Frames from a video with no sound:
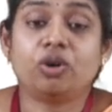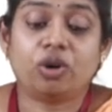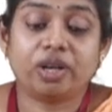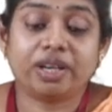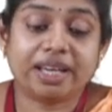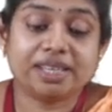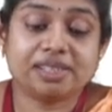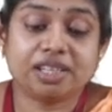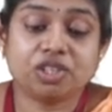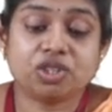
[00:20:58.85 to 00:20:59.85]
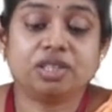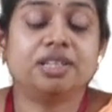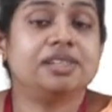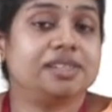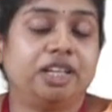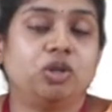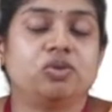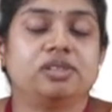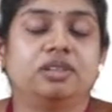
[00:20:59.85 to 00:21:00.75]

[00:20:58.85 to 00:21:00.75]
organizational silos